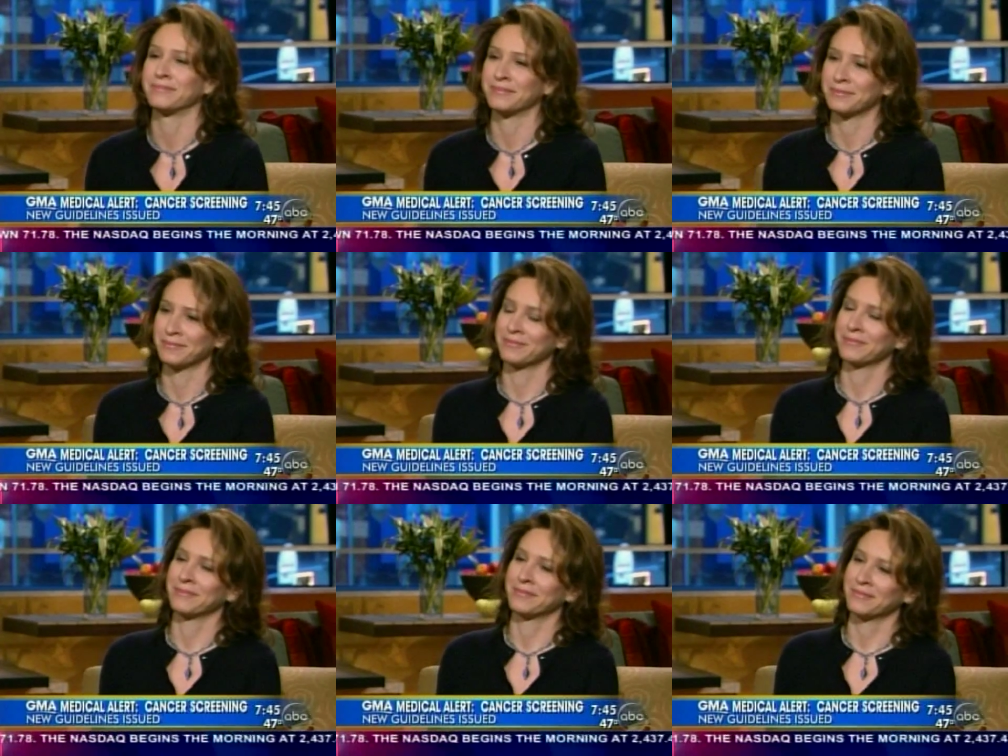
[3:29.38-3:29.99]
well,
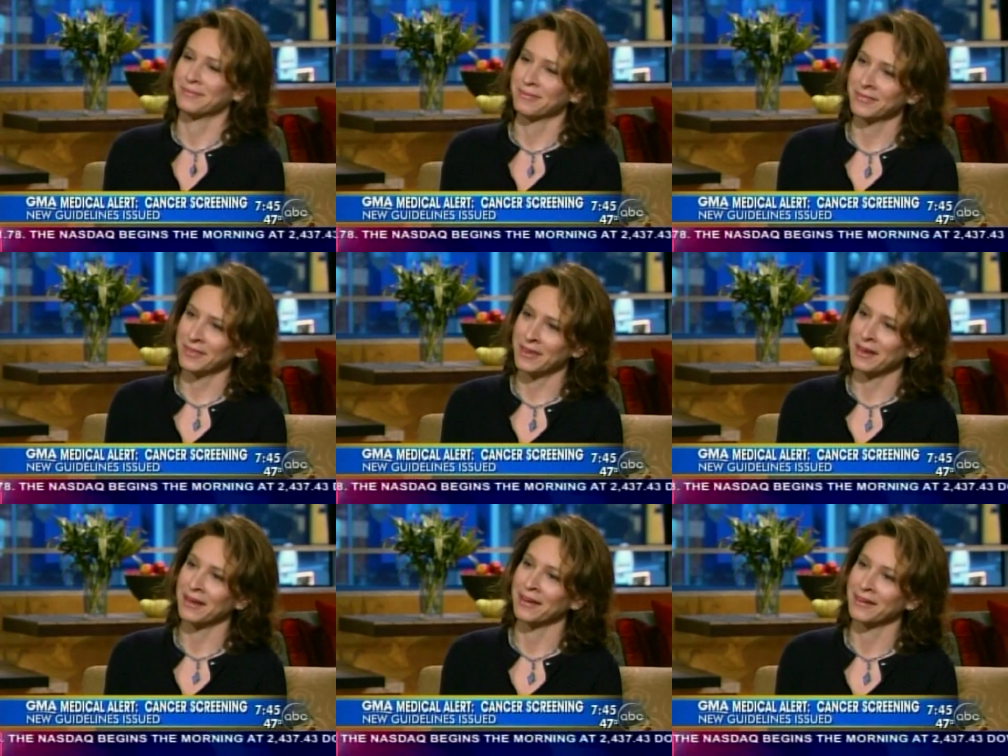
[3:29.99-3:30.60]
that's true,
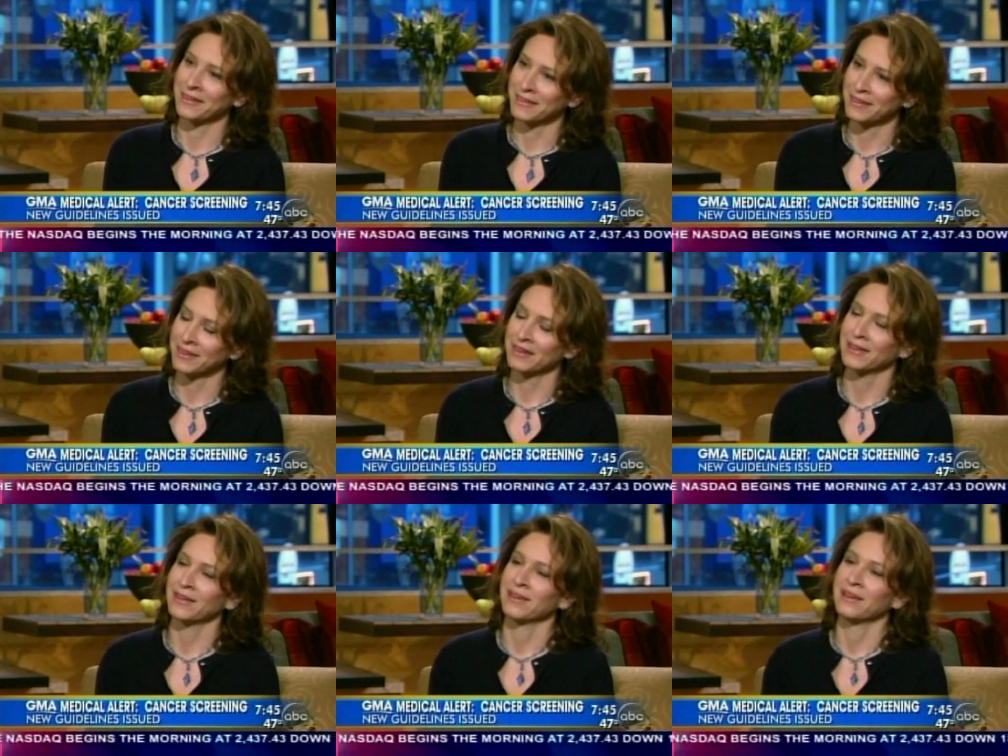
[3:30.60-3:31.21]
and yeah.
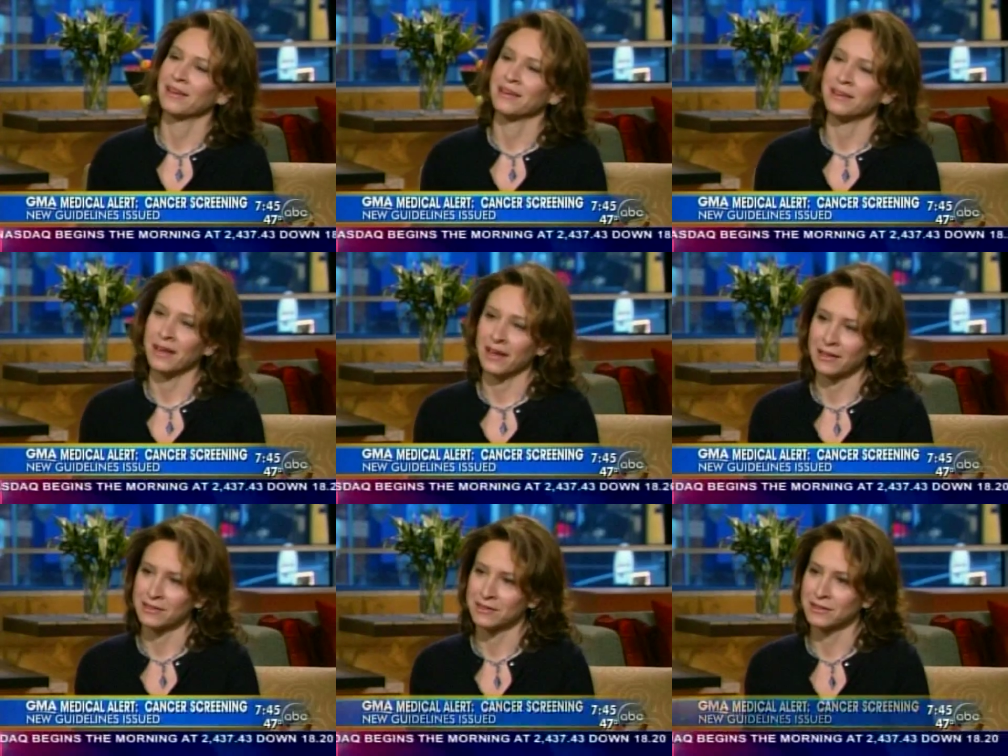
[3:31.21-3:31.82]
encouraging these two yes.
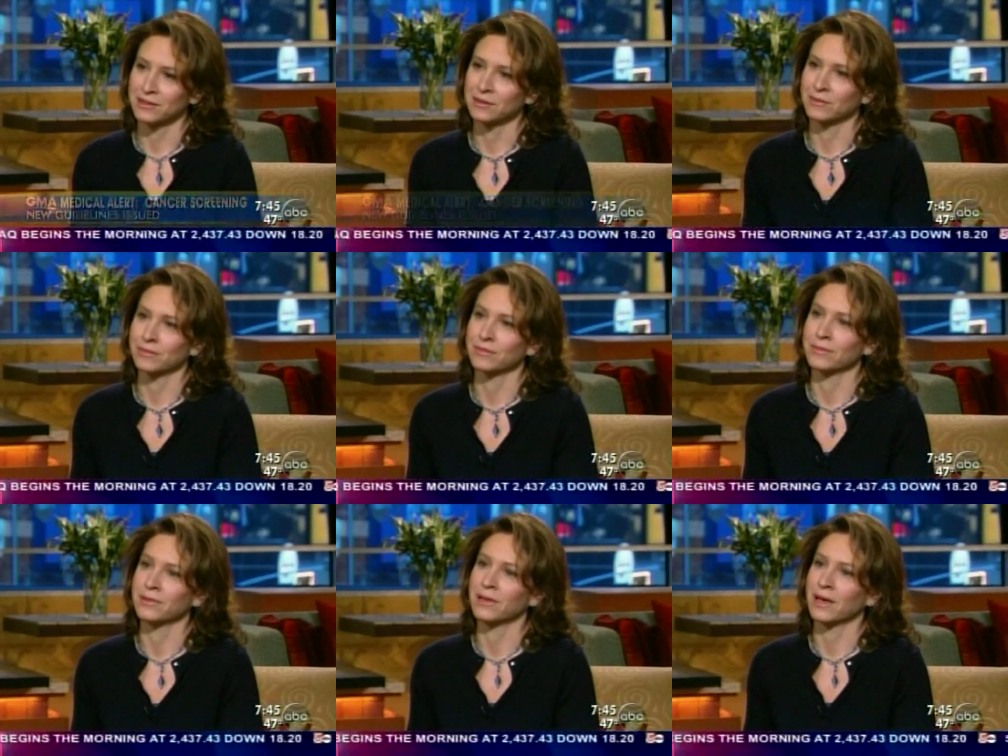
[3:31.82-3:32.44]
new reports
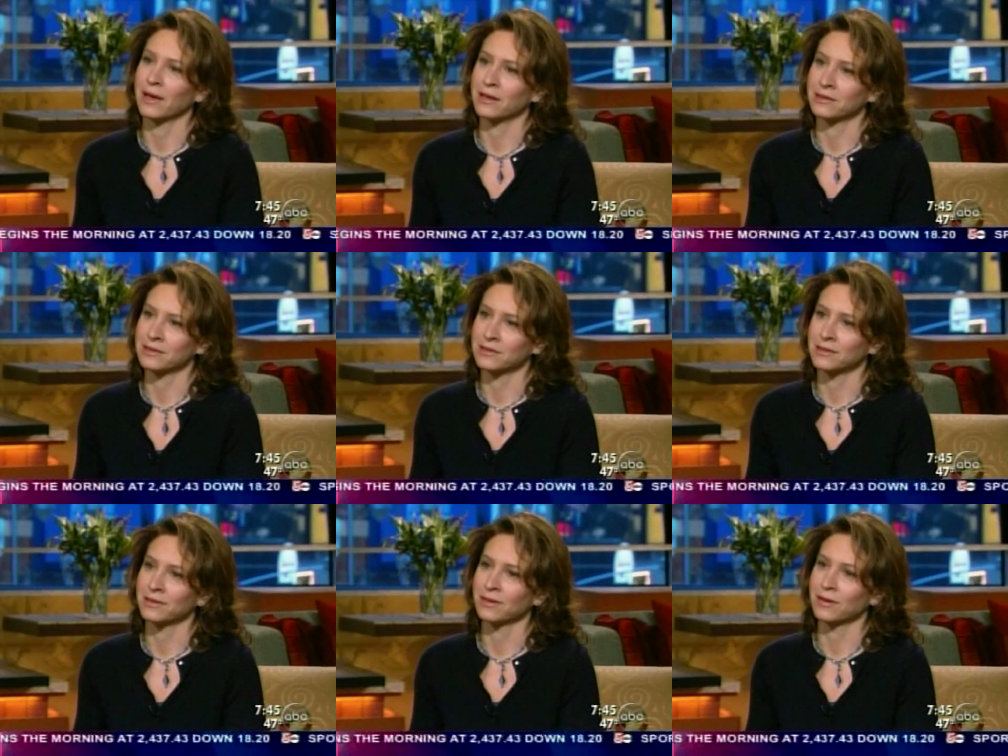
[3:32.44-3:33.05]
out, and thank yes. you
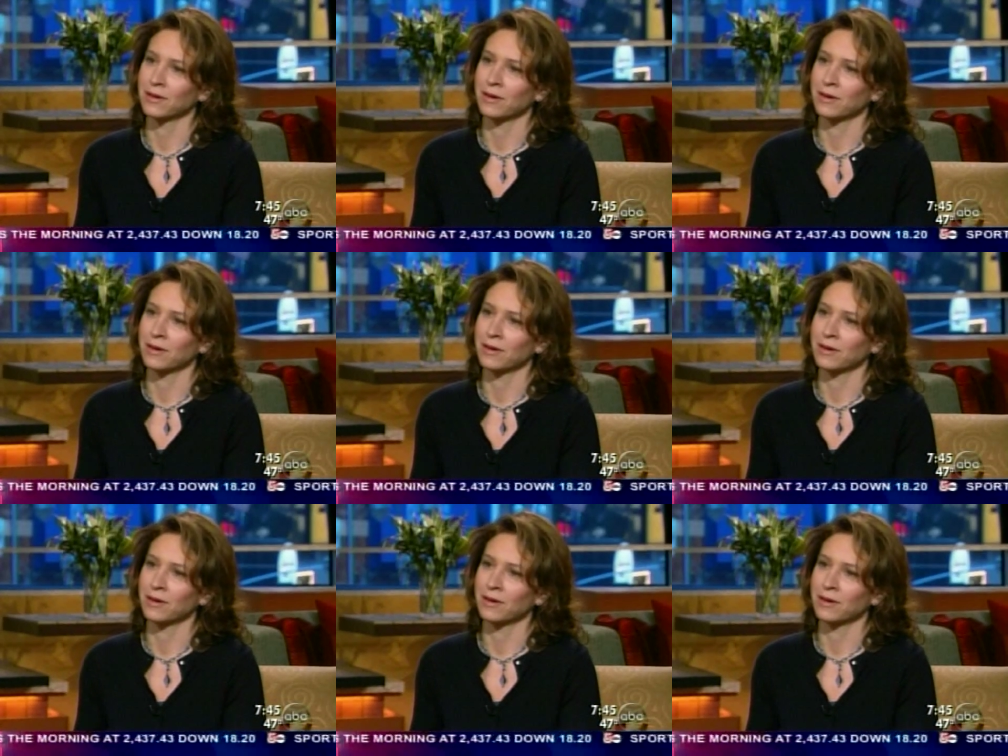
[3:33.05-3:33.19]
for your,